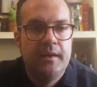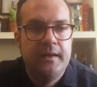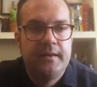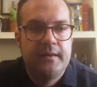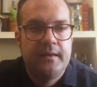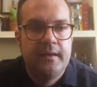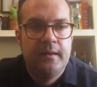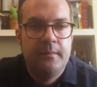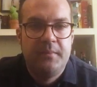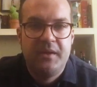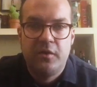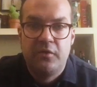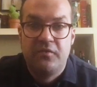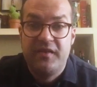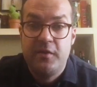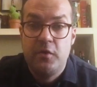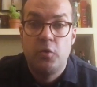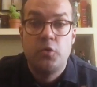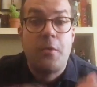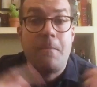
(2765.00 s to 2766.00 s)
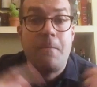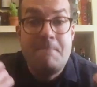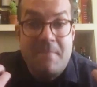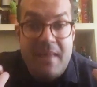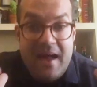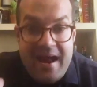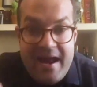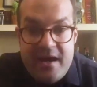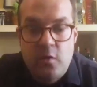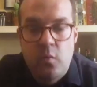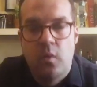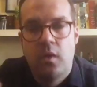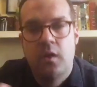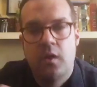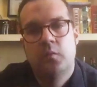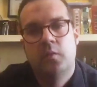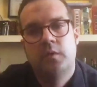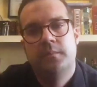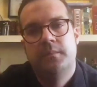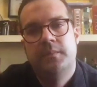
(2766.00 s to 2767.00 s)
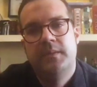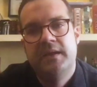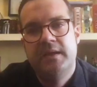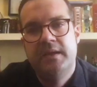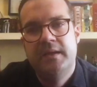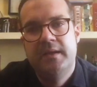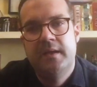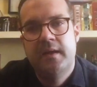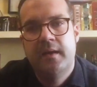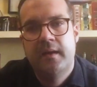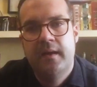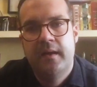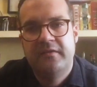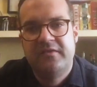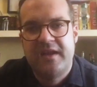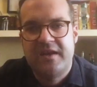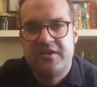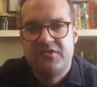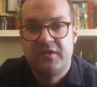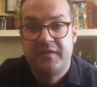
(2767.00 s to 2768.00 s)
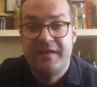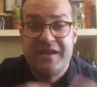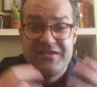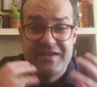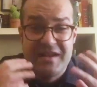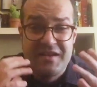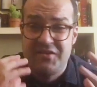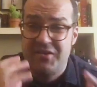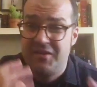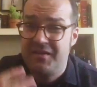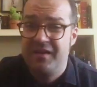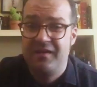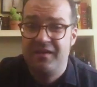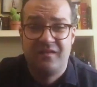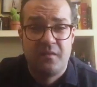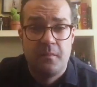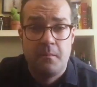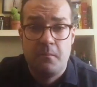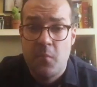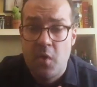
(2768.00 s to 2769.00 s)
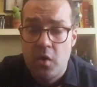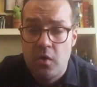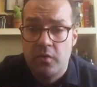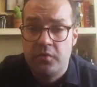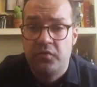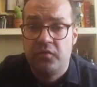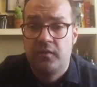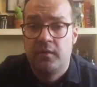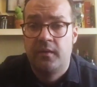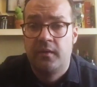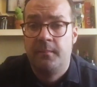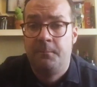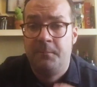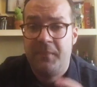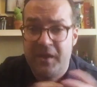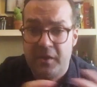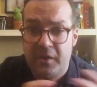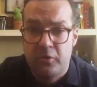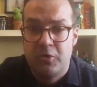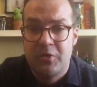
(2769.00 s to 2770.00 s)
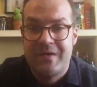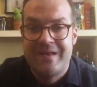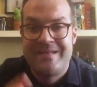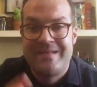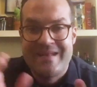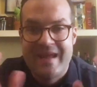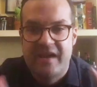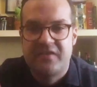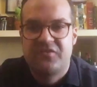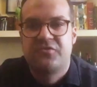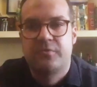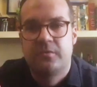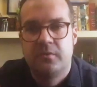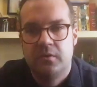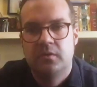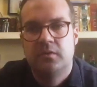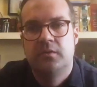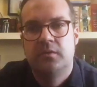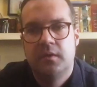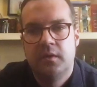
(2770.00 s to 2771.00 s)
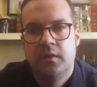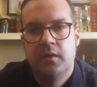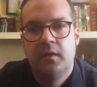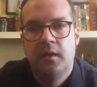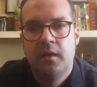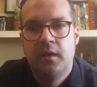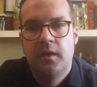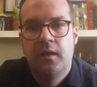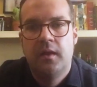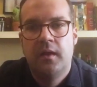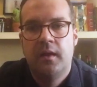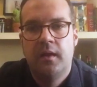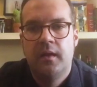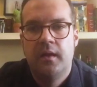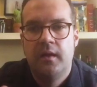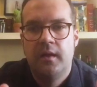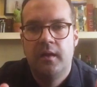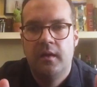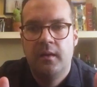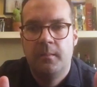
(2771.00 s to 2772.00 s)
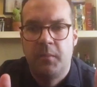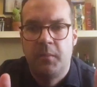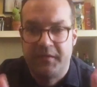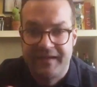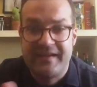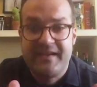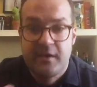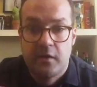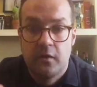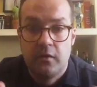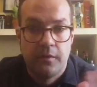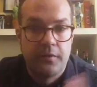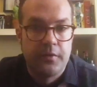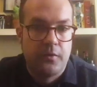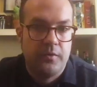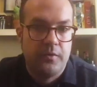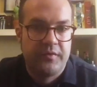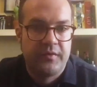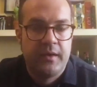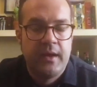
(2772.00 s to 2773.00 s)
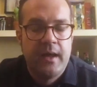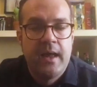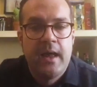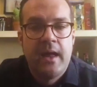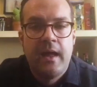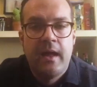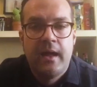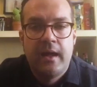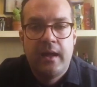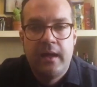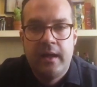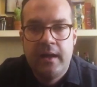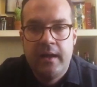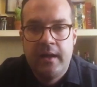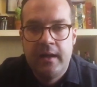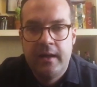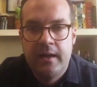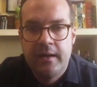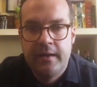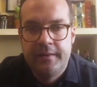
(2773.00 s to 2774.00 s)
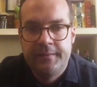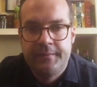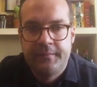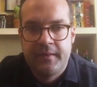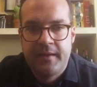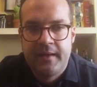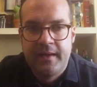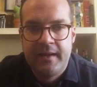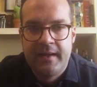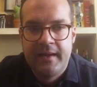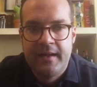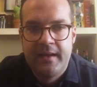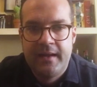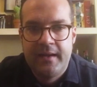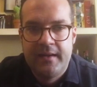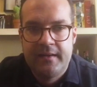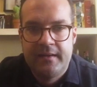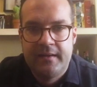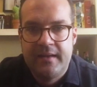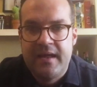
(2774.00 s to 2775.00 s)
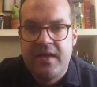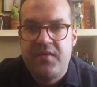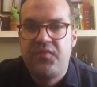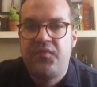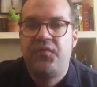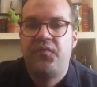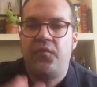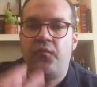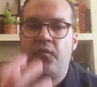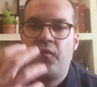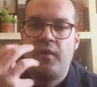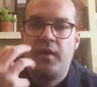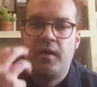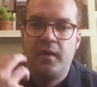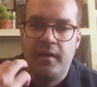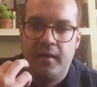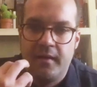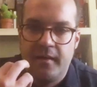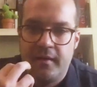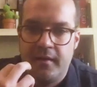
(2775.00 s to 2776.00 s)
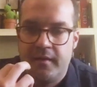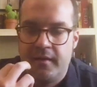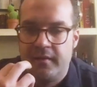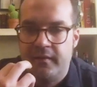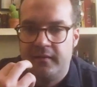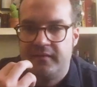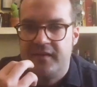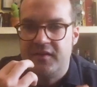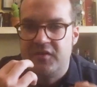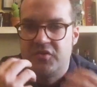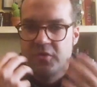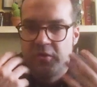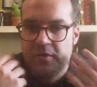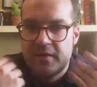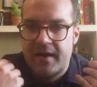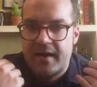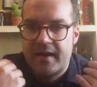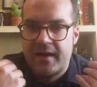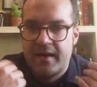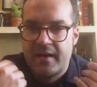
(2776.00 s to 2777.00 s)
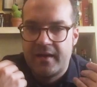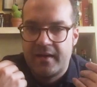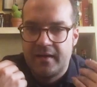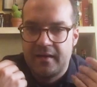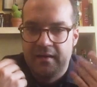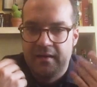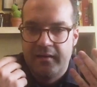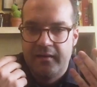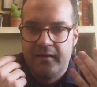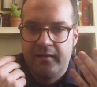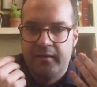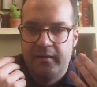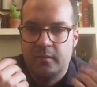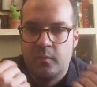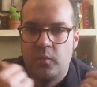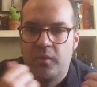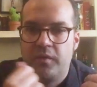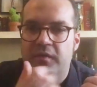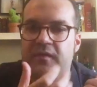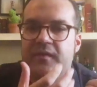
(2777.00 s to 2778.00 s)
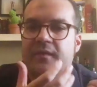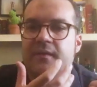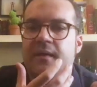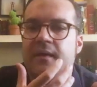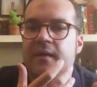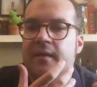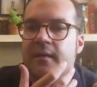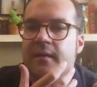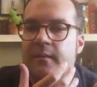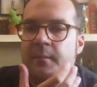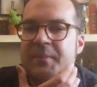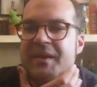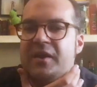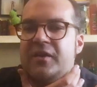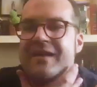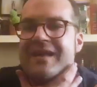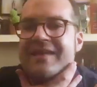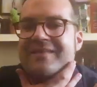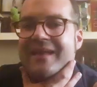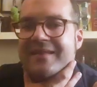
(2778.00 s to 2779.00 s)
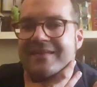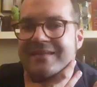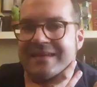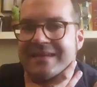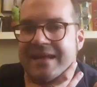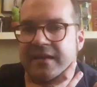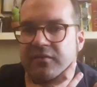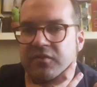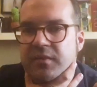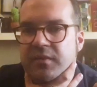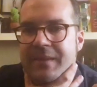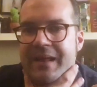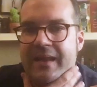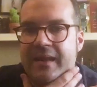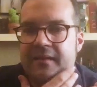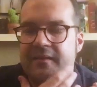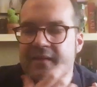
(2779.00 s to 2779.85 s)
it a bitter vino, the main one would be uh, gentian. And gentian is the most bitter natural uh, botanical on earth. Uh, and uh, if uh, cinchona uh, was uh, bitterness at the end of the palate